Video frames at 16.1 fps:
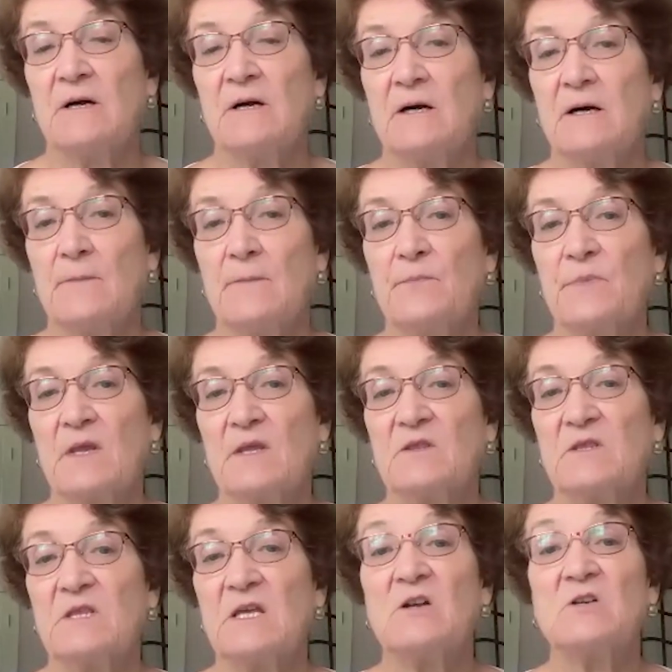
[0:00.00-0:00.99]

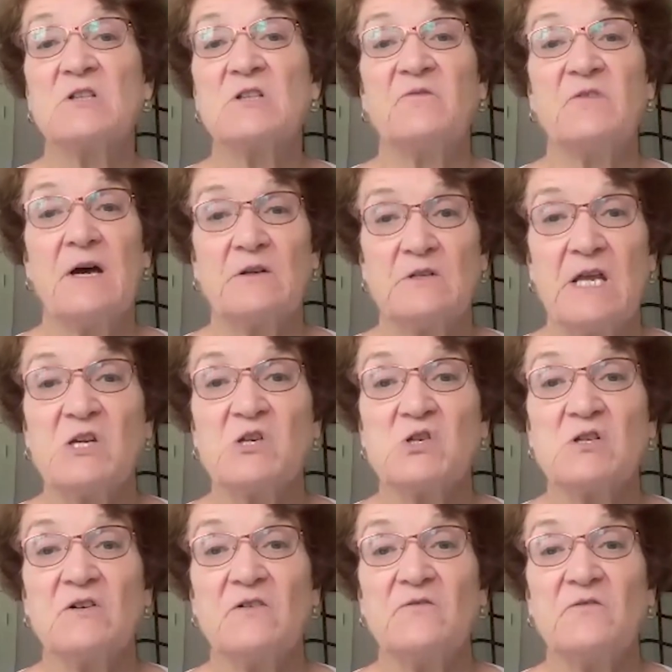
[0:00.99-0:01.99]
that is the
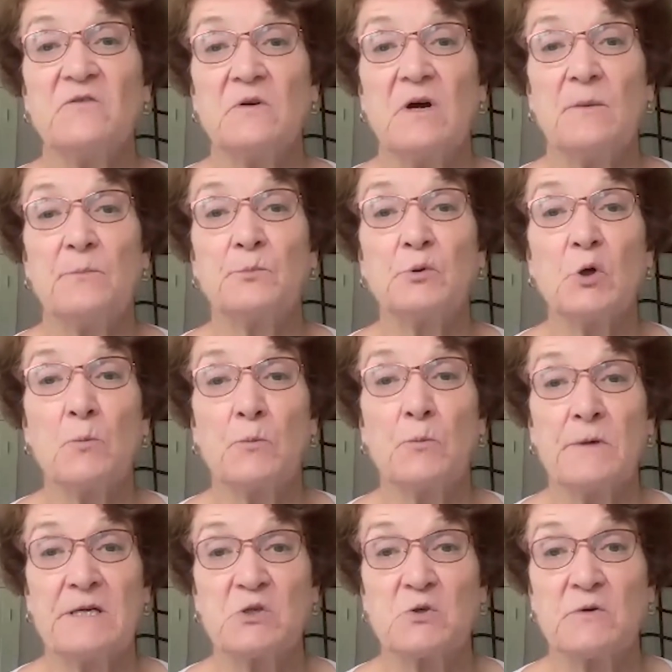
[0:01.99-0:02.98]
foundation of
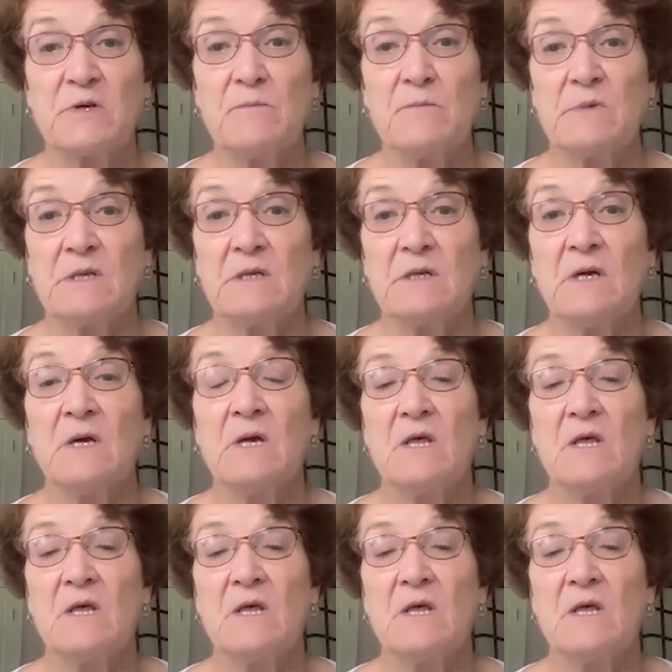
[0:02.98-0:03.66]
appropriate treatment,